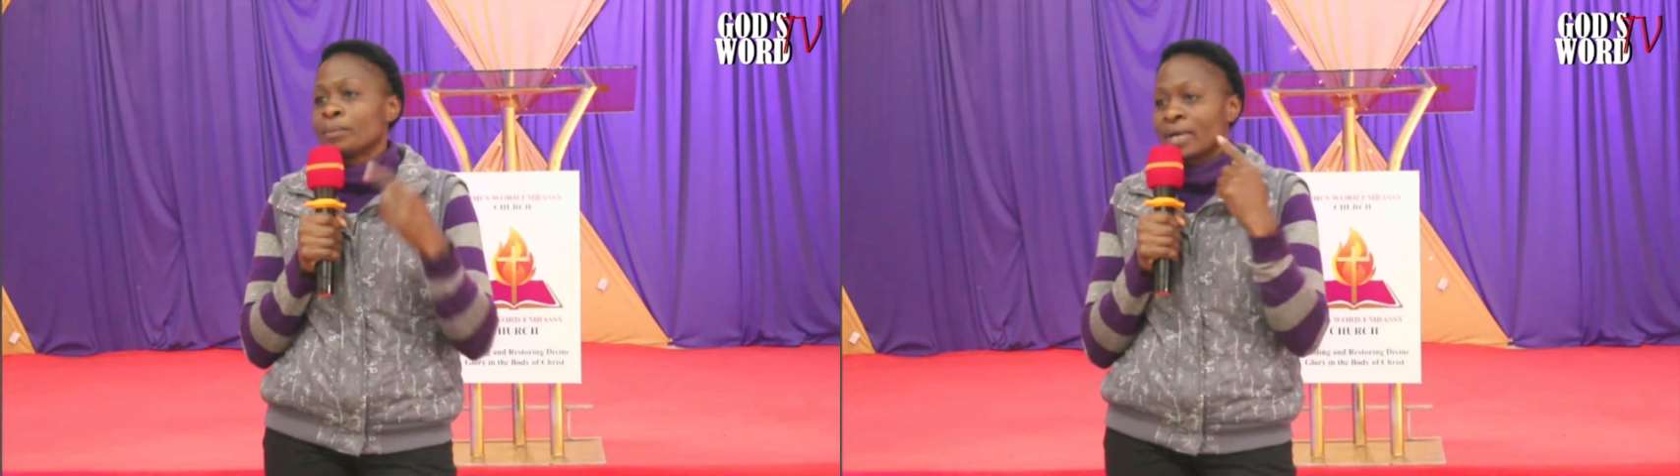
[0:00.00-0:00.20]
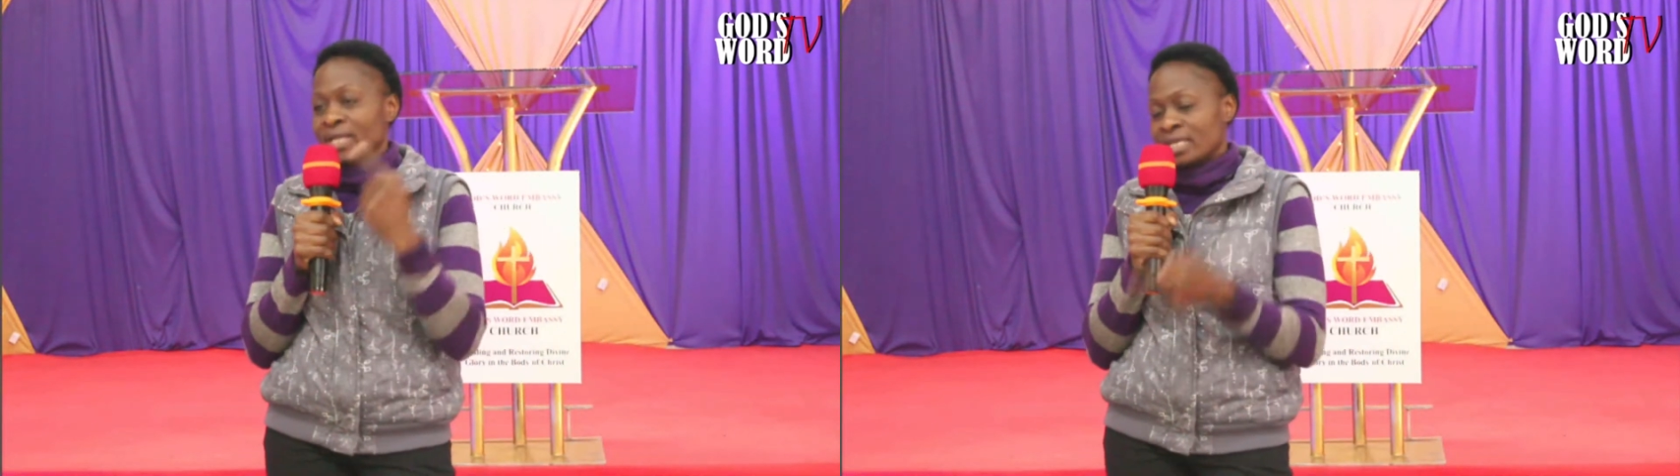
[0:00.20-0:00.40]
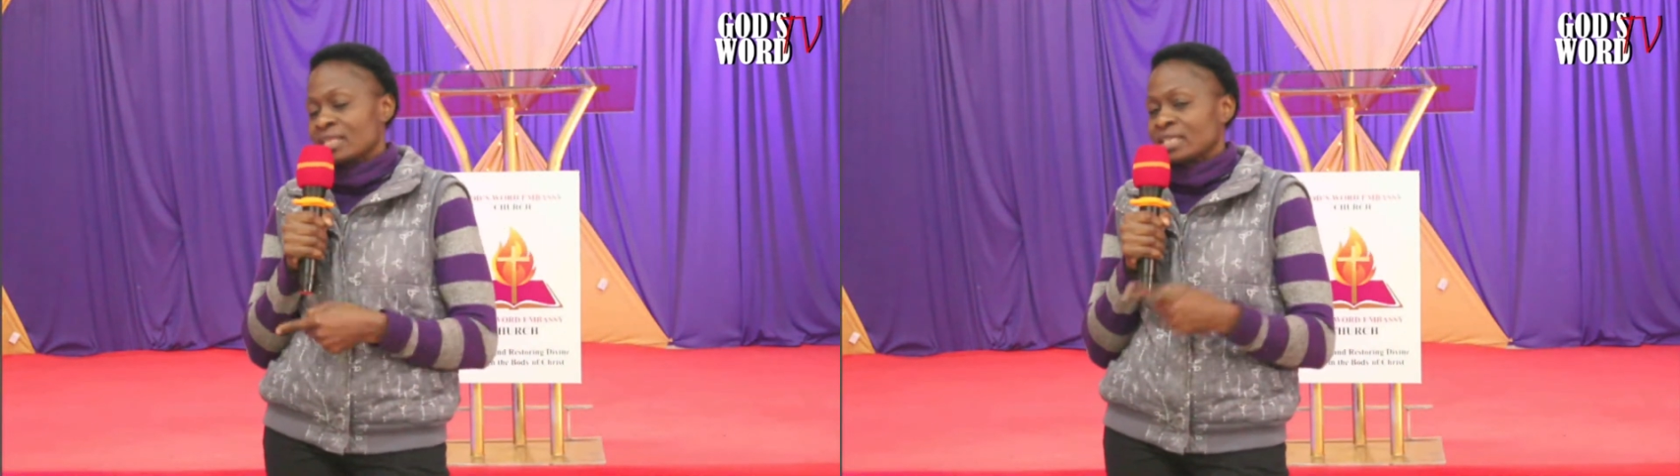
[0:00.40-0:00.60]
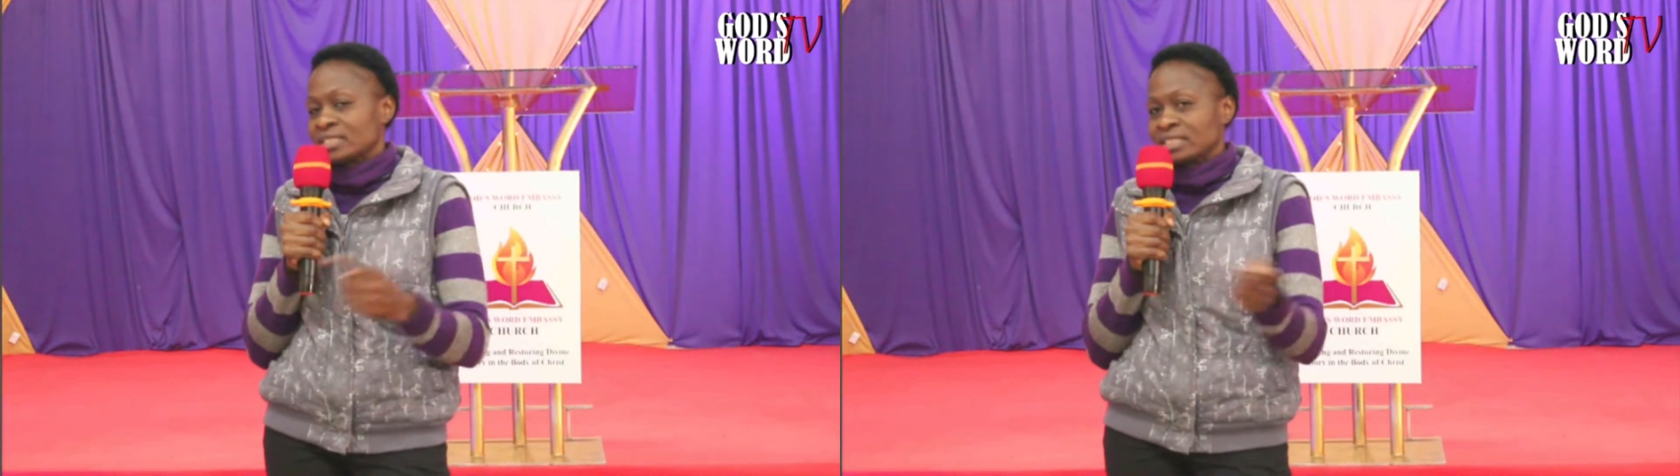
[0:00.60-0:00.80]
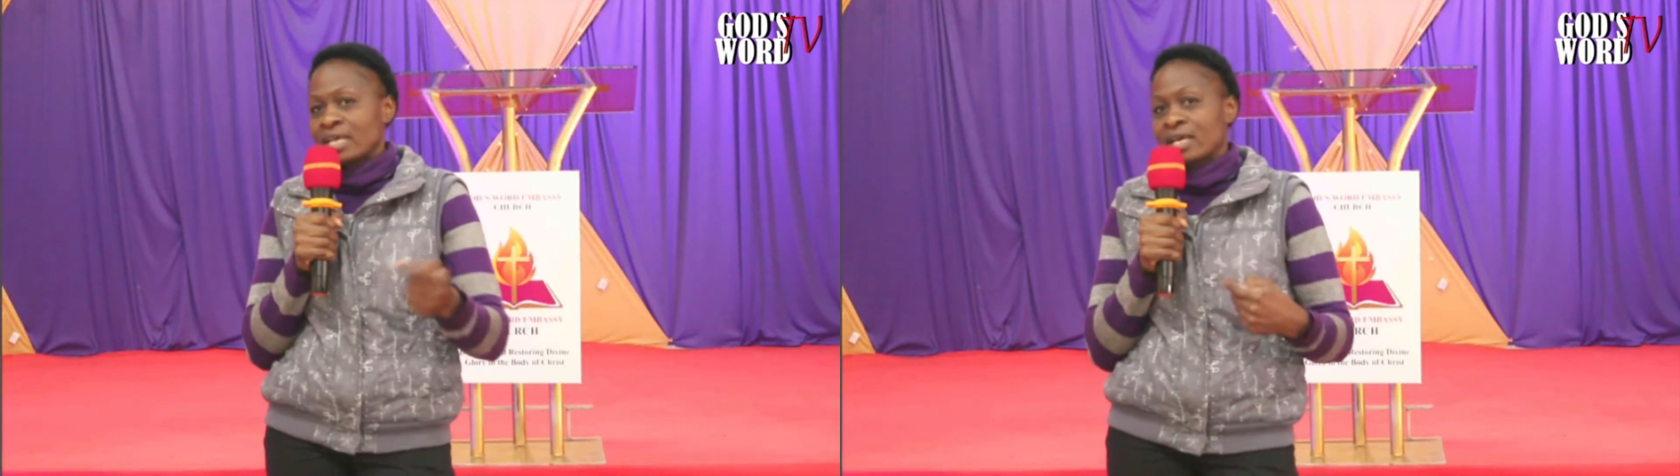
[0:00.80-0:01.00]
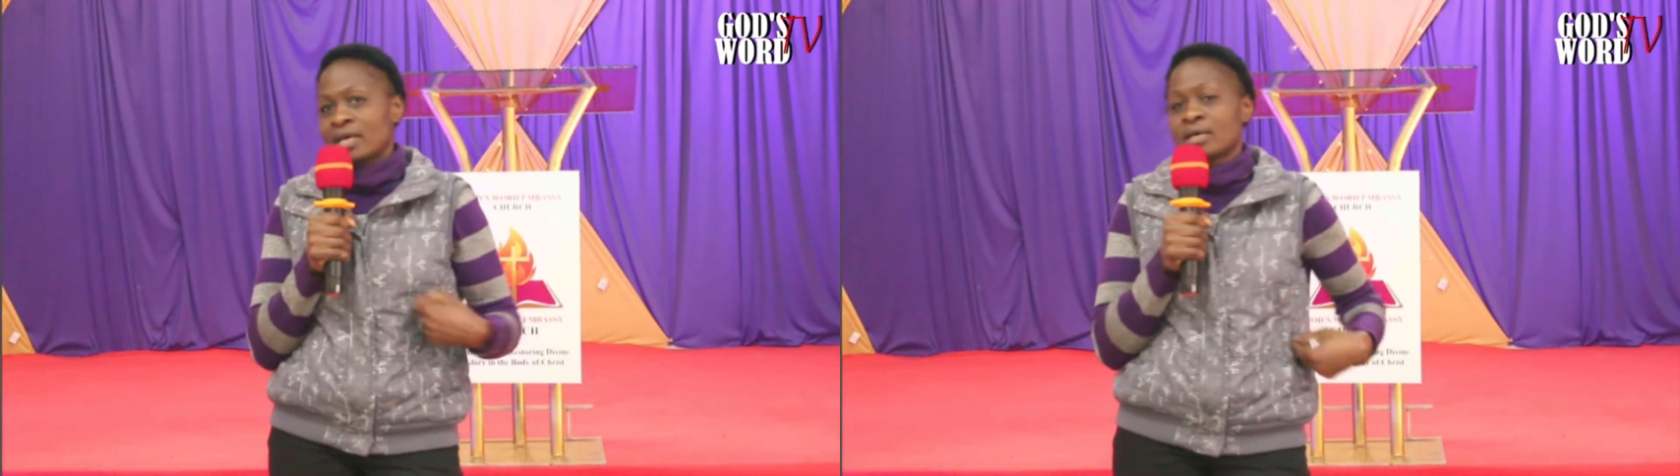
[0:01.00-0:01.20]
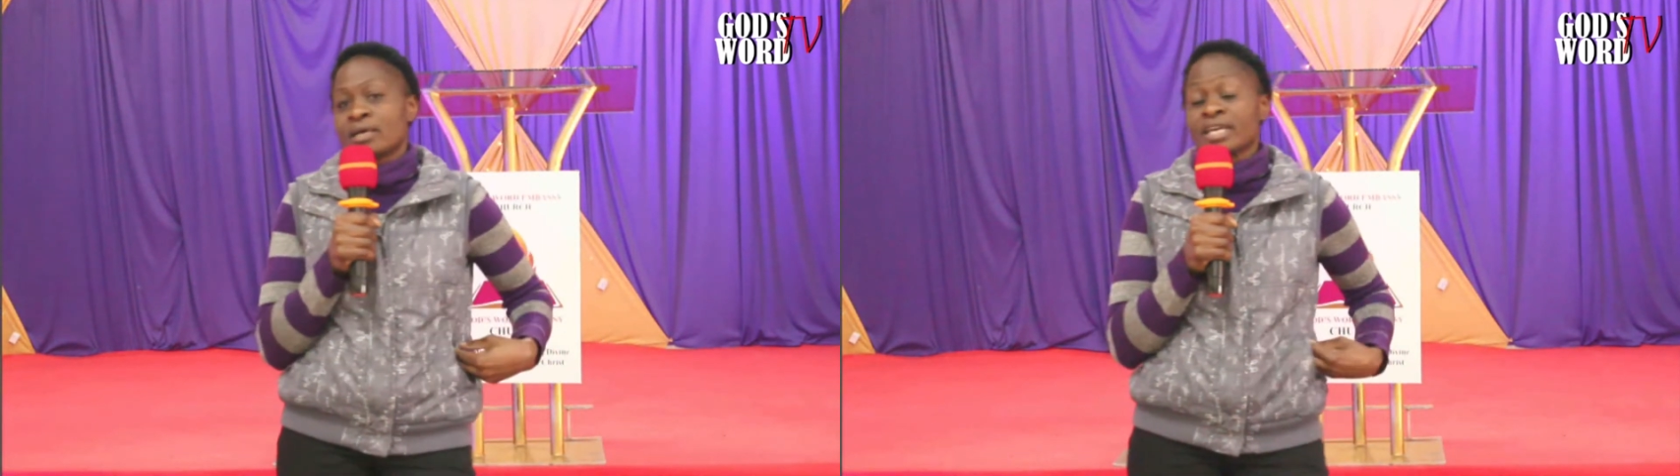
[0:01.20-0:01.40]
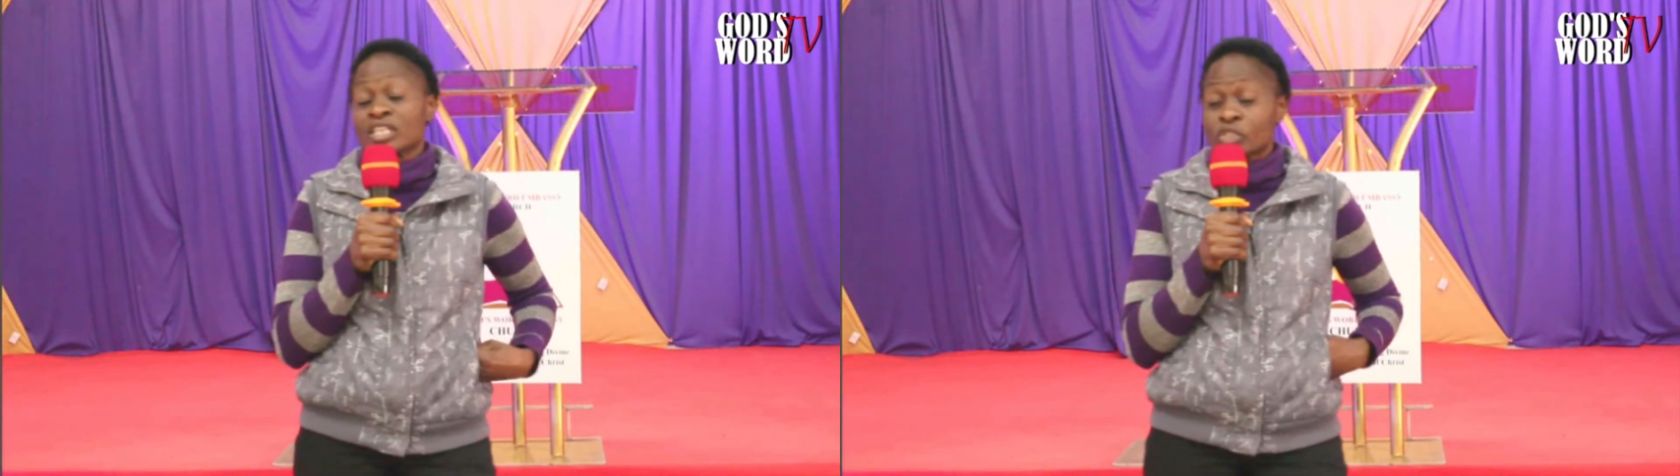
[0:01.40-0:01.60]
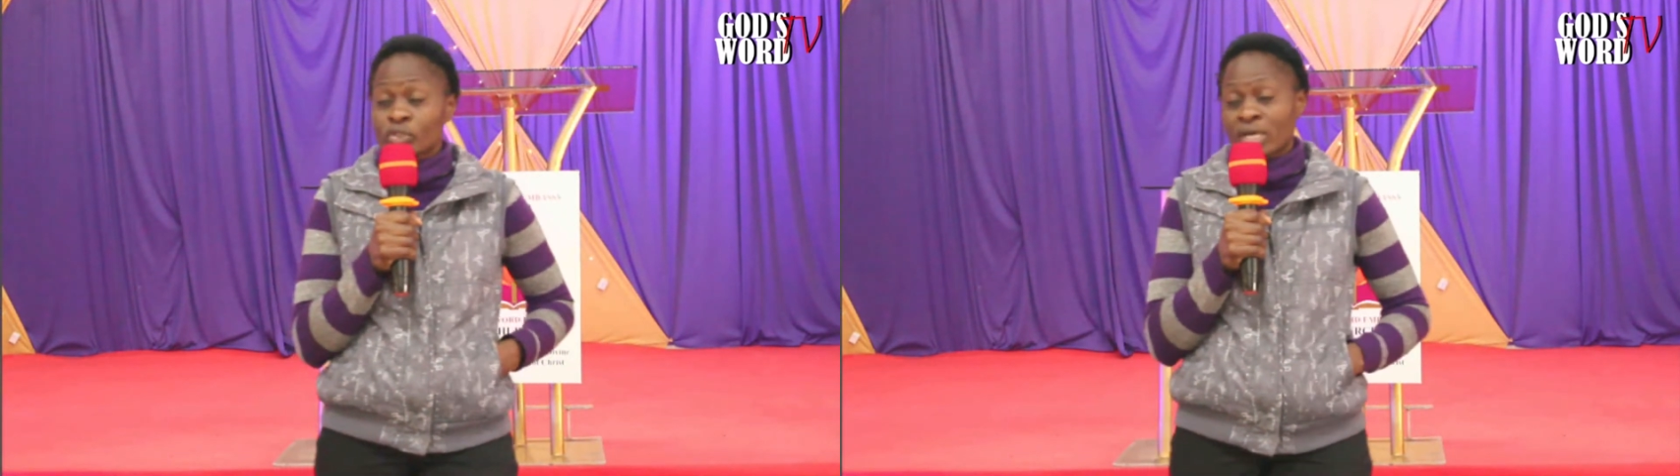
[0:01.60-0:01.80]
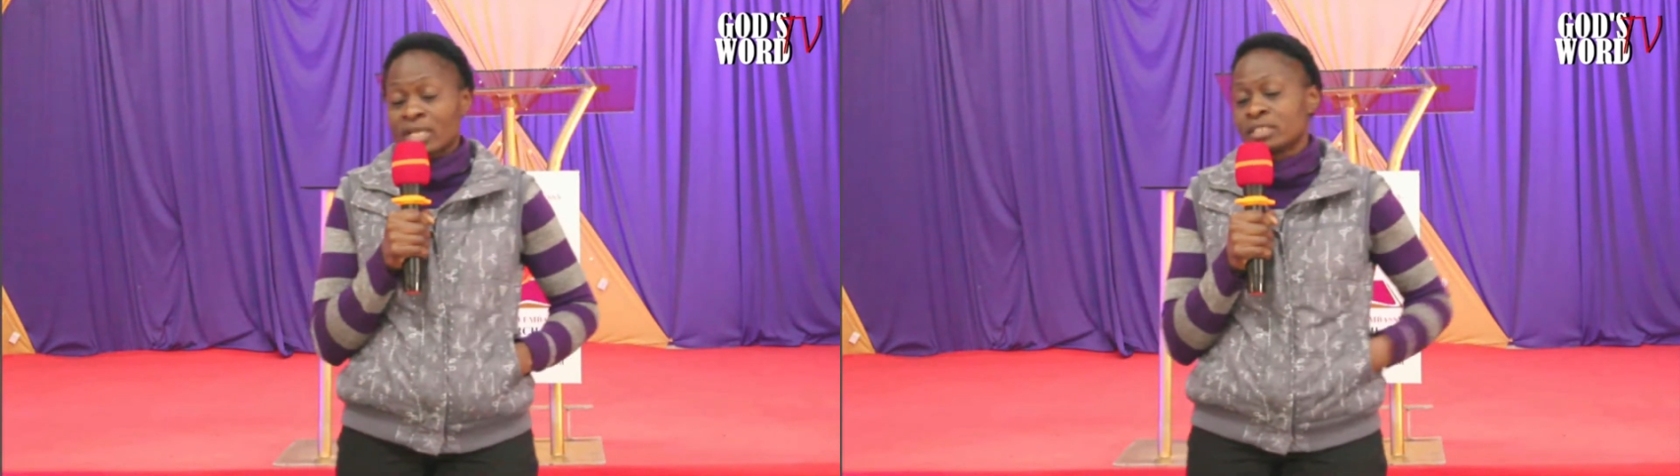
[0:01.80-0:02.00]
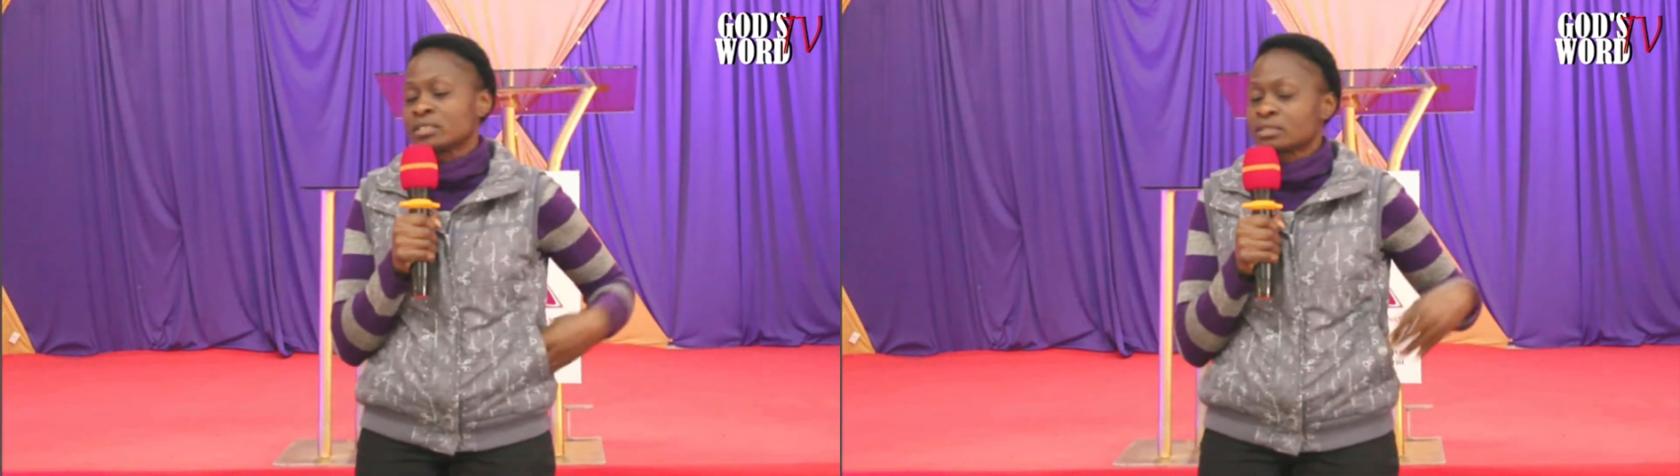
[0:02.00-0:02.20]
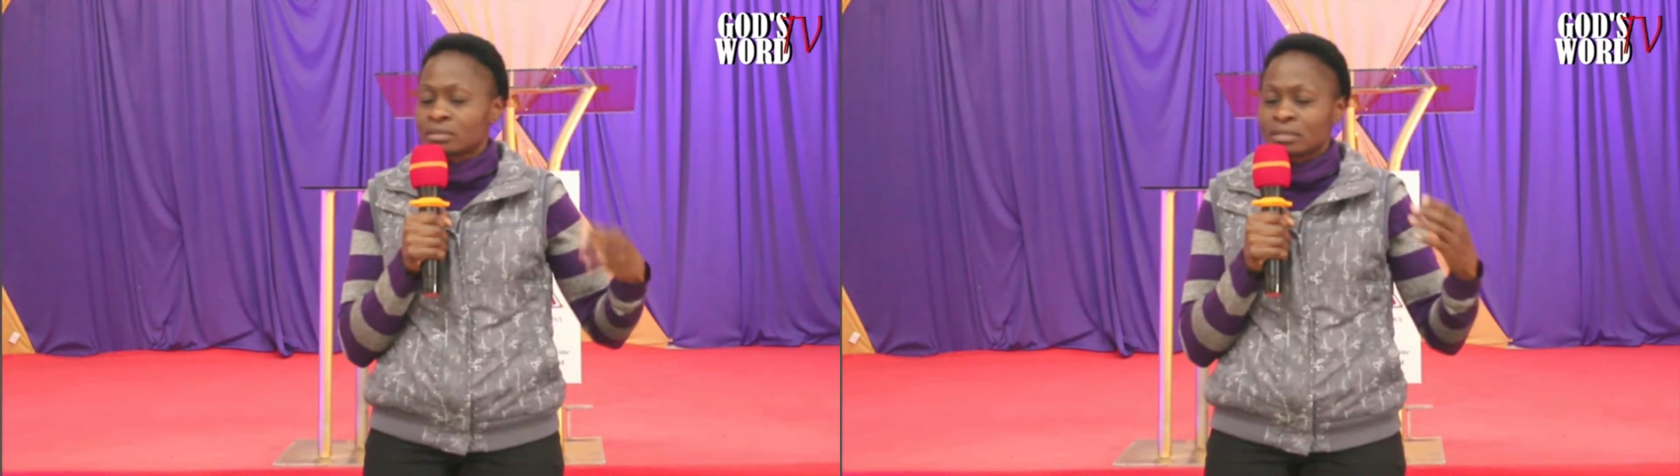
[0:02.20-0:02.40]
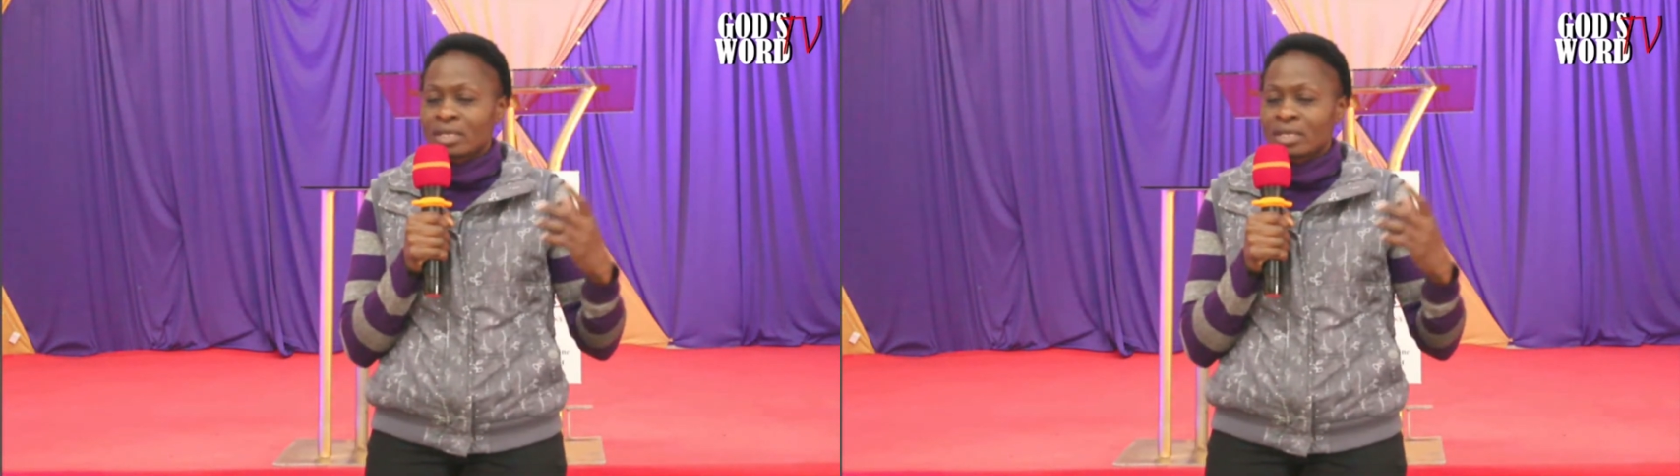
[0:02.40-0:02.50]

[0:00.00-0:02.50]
manage the entire restaurant, and